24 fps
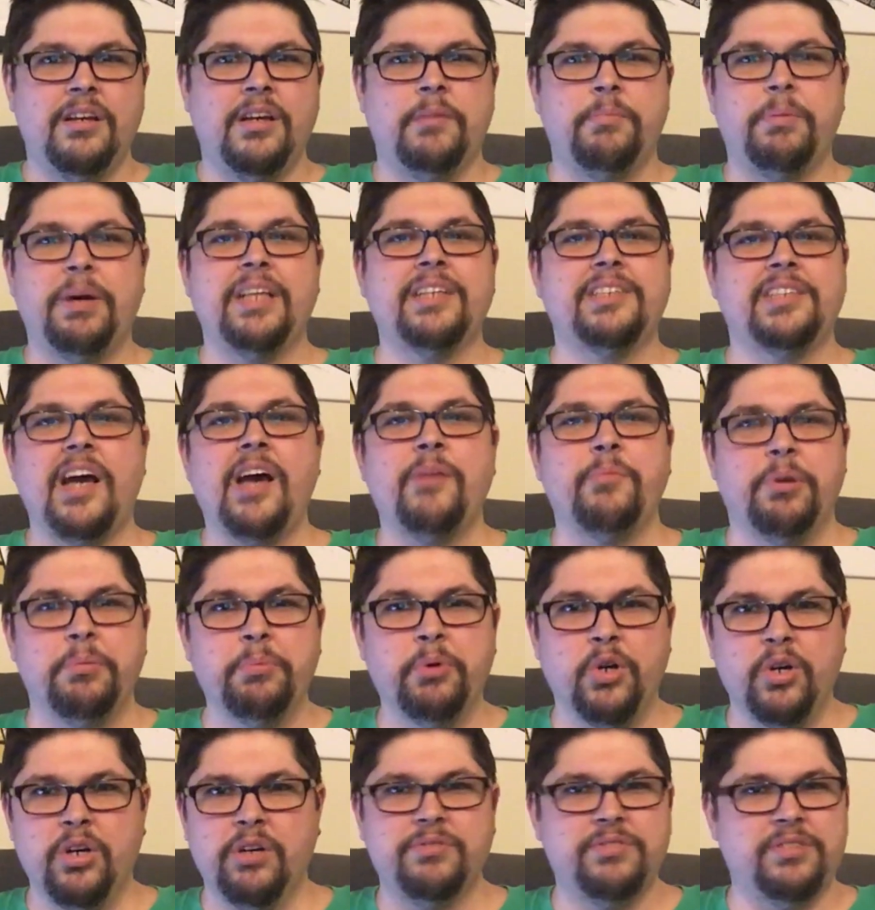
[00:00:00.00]
By the time we
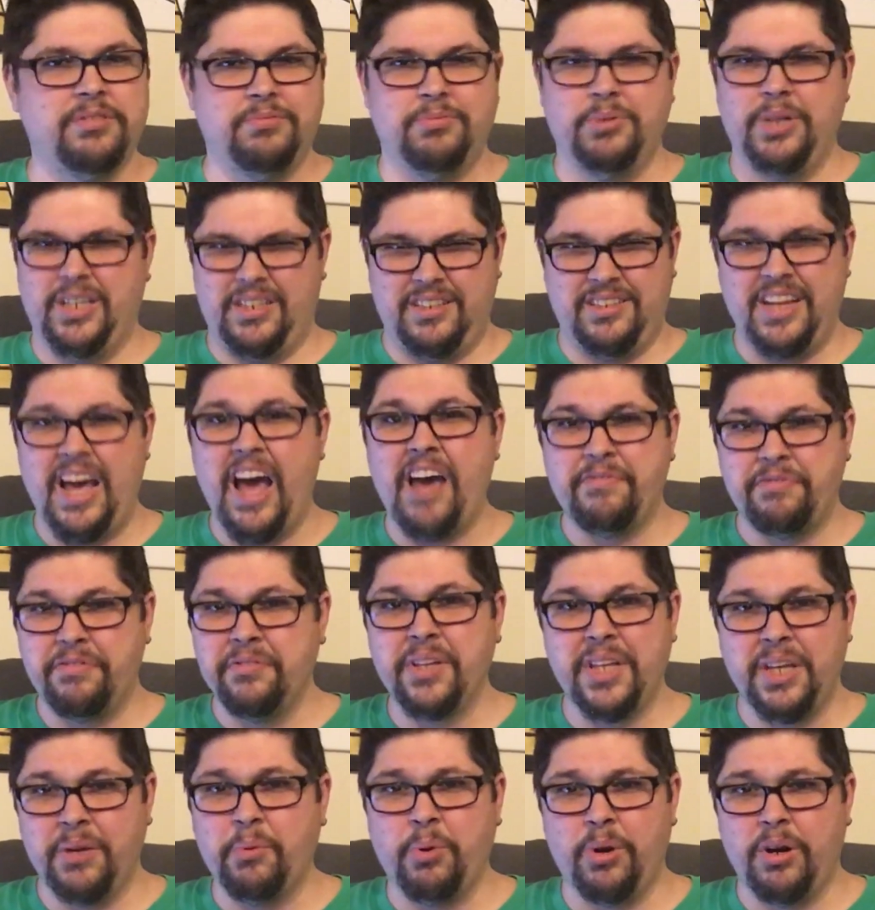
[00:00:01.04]
moved, we
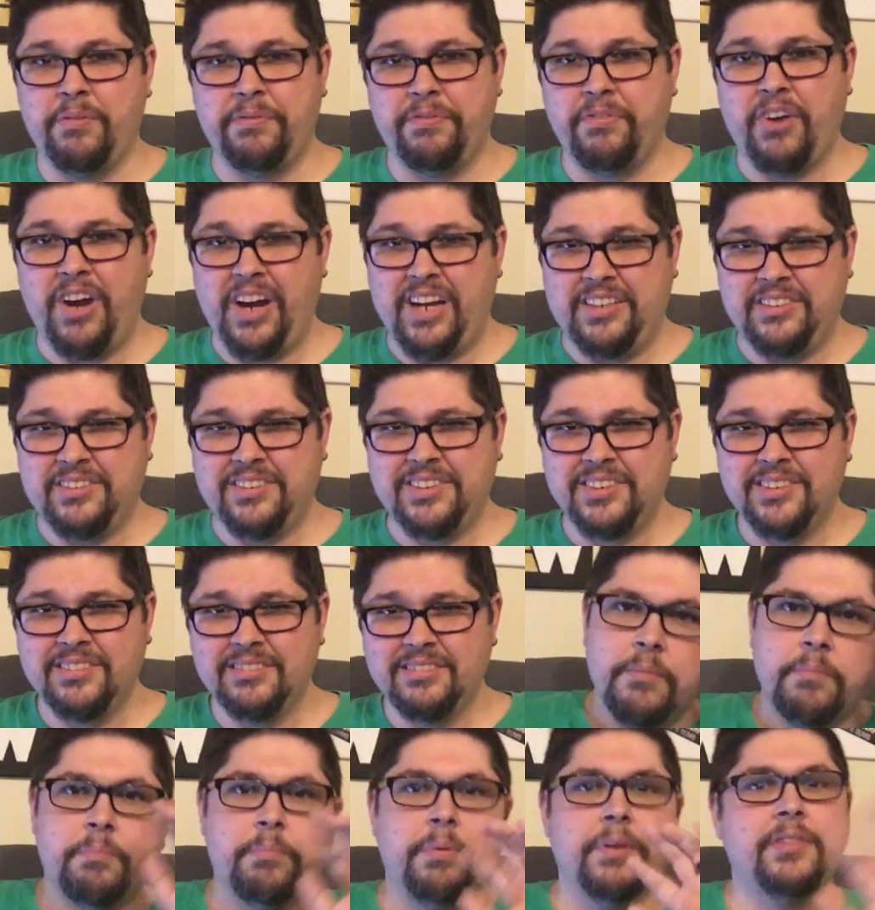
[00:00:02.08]
definitely weren't friends.
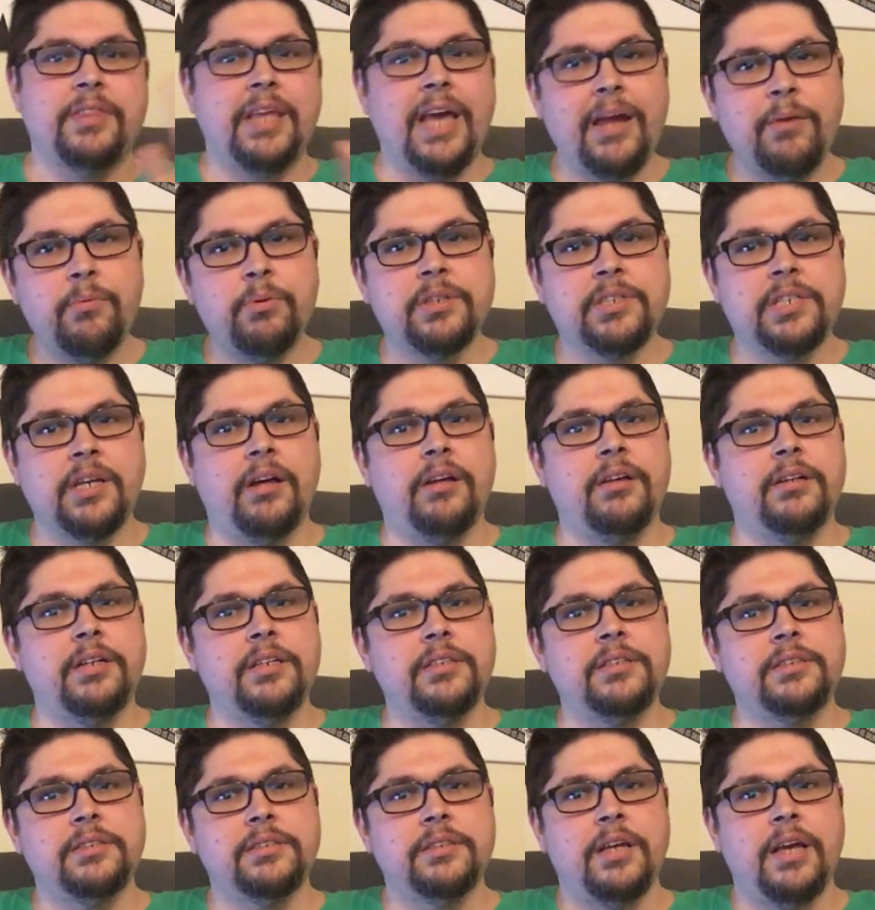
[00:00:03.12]
But they were telling
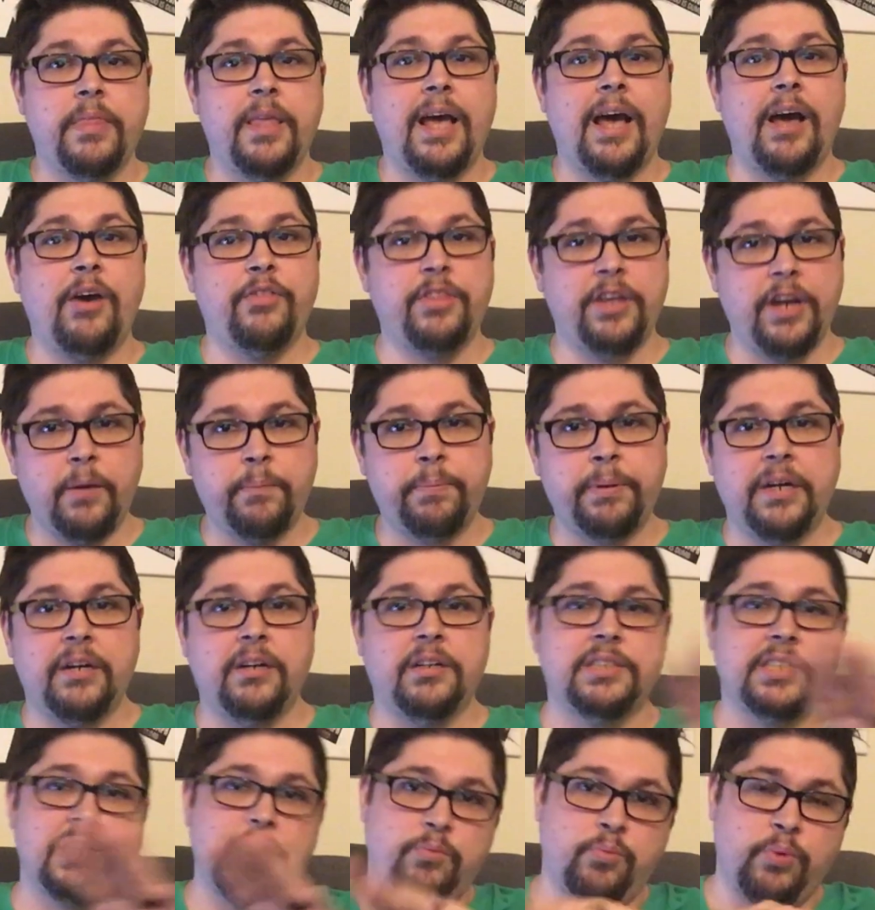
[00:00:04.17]
us how their
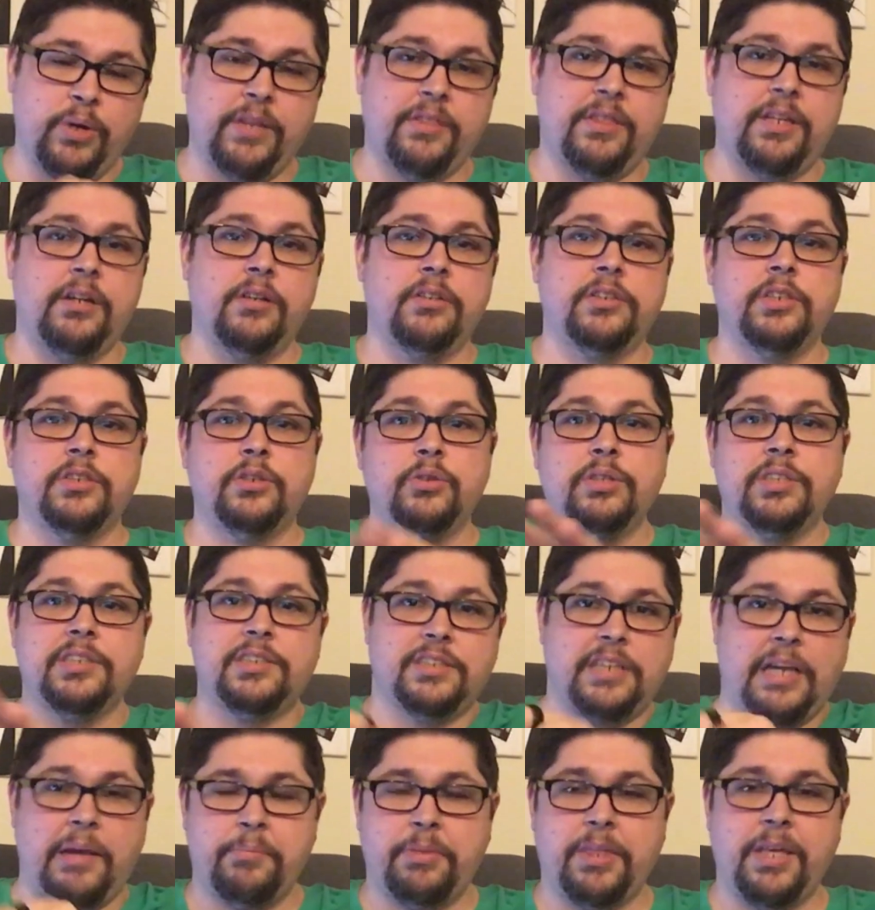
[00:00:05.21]
parents had went there to do the
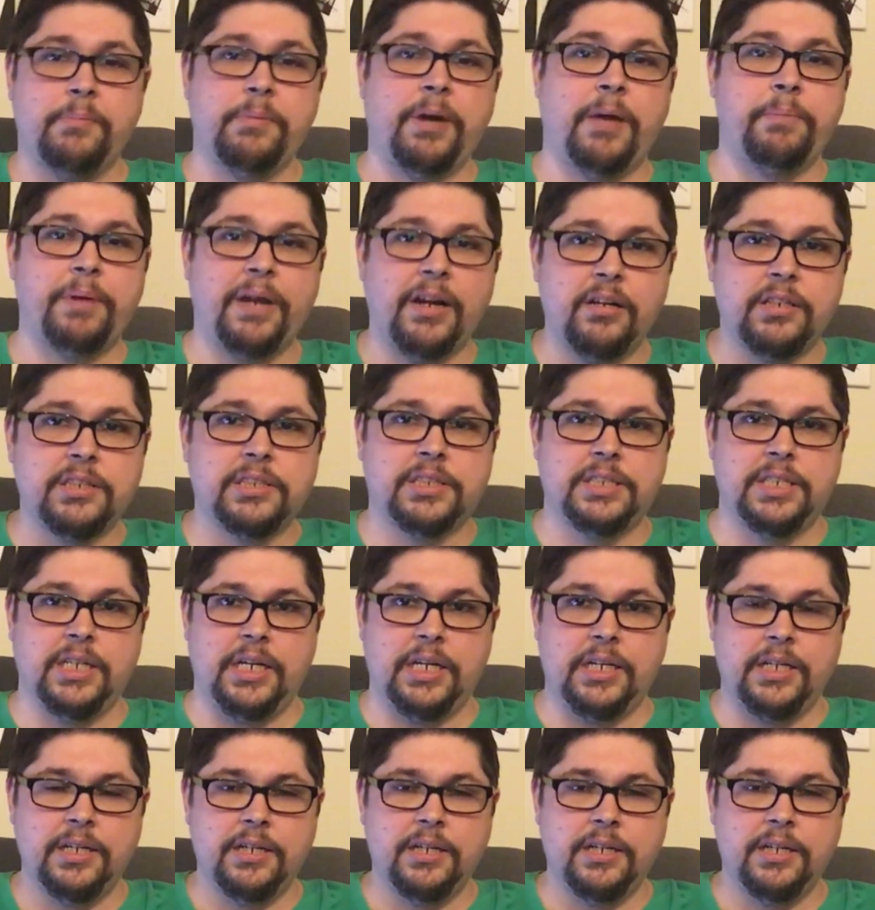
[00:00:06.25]
same thing my parents did.